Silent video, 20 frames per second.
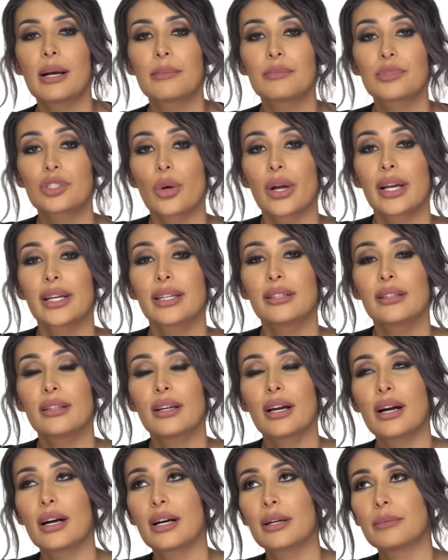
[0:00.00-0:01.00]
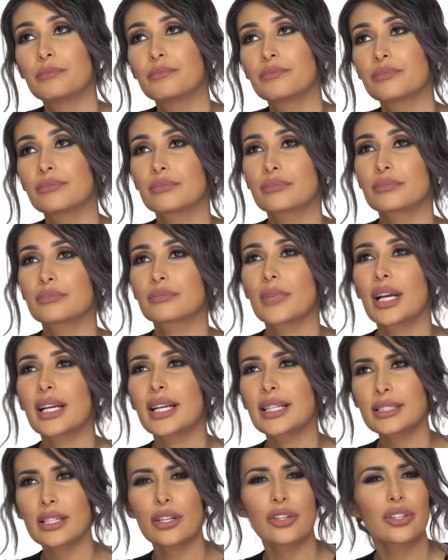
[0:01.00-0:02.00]
So I I
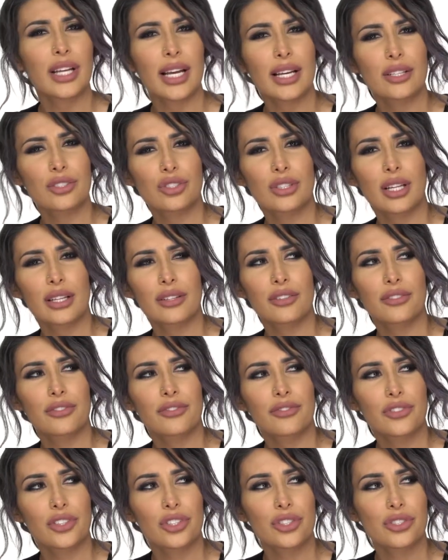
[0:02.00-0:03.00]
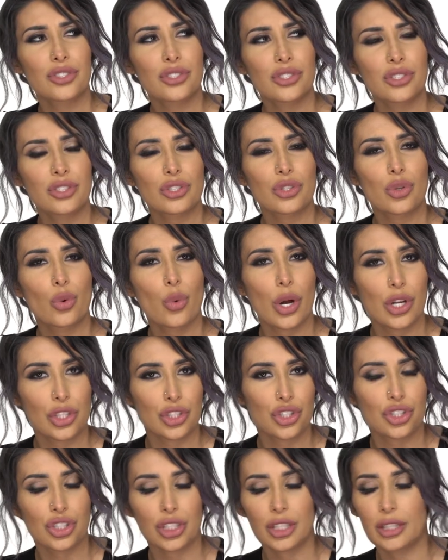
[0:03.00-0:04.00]
guess I already answered that in the first
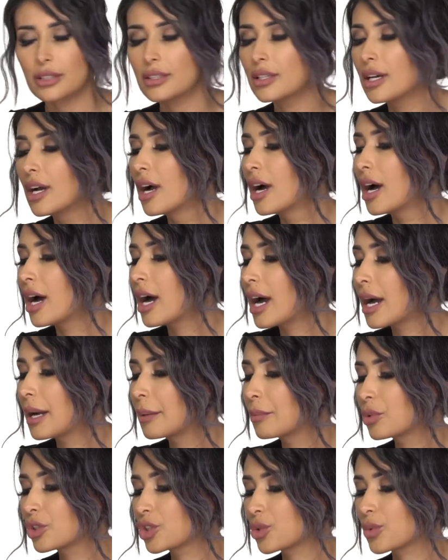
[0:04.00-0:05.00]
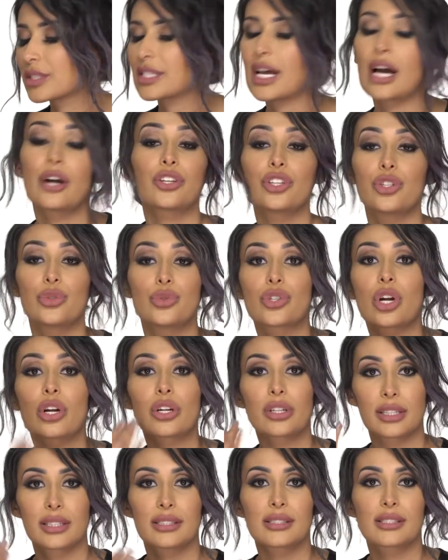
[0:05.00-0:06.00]
question, which was how do you
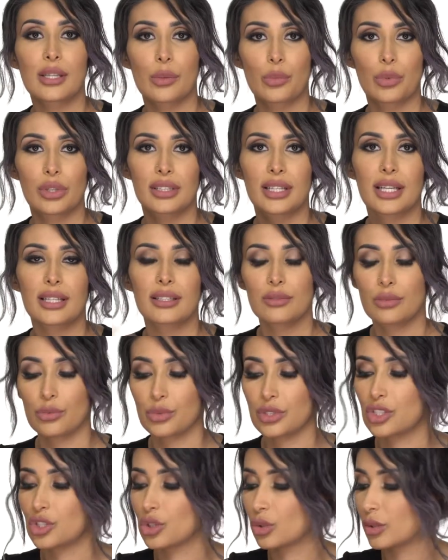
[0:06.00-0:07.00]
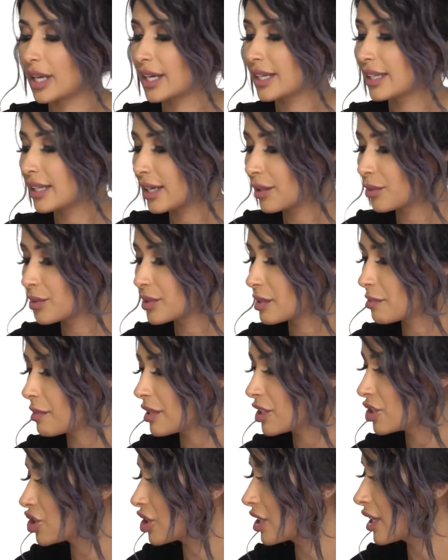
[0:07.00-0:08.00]
darken someone that was too light. And I was
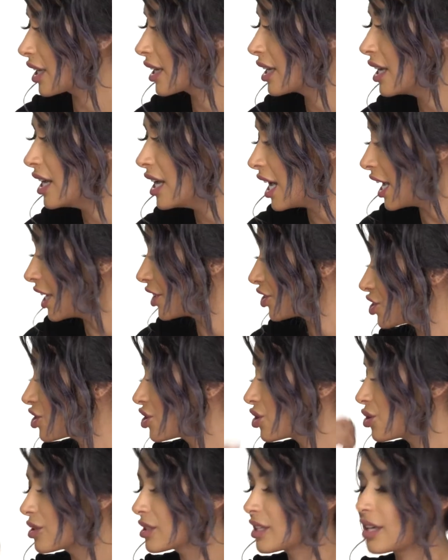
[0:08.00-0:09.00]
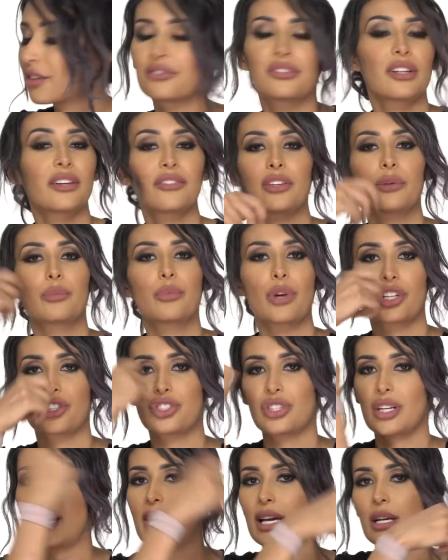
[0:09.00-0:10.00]
mentioning I just use that fluffy brush
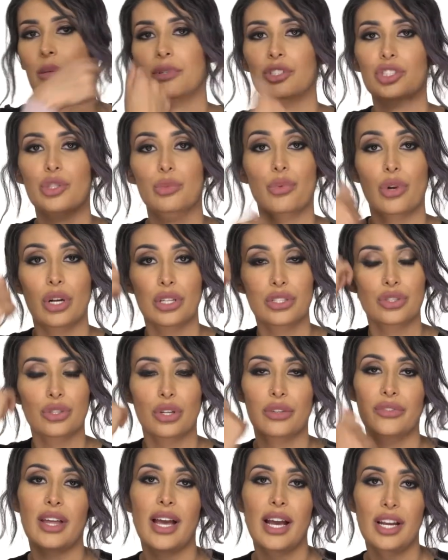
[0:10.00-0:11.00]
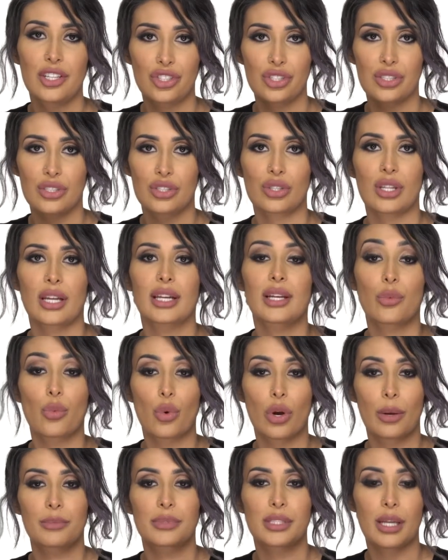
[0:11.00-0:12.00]
and I add a bunch of bronzer on the edges so that it
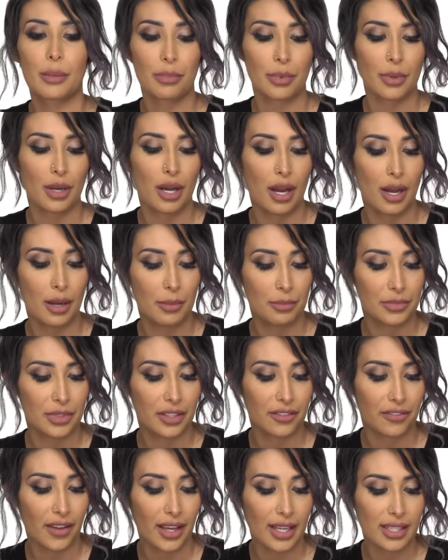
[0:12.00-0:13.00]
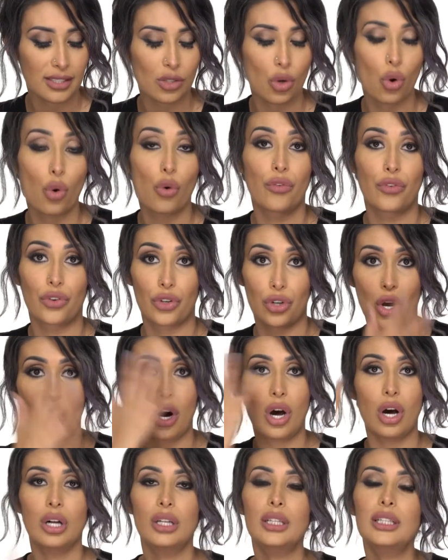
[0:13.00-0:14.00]
warms up the face
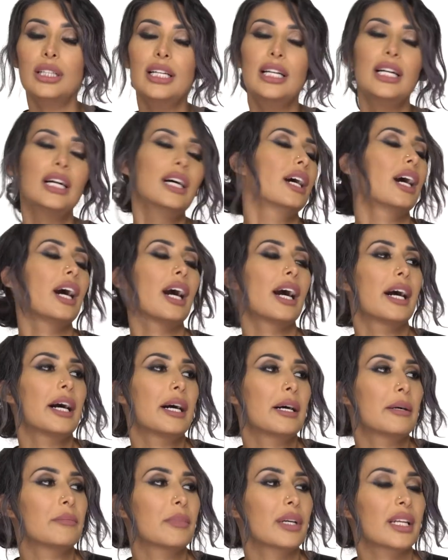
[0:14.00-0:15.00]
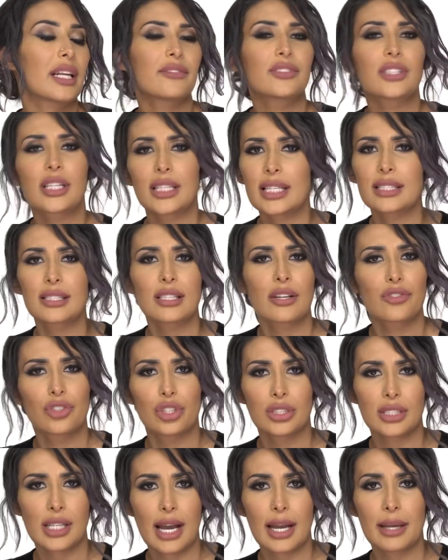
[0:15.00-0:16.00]
overall. And I've done that
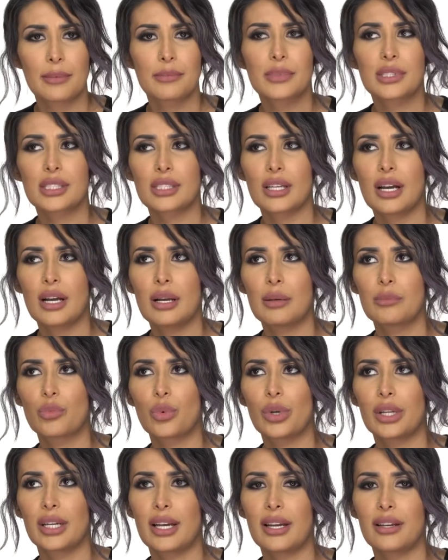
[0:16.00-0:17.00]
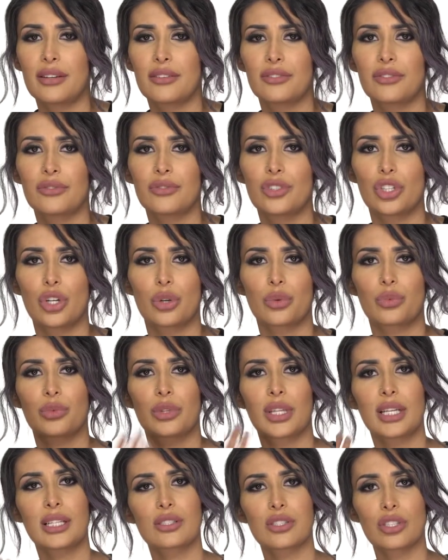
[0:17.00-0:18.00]
several times when things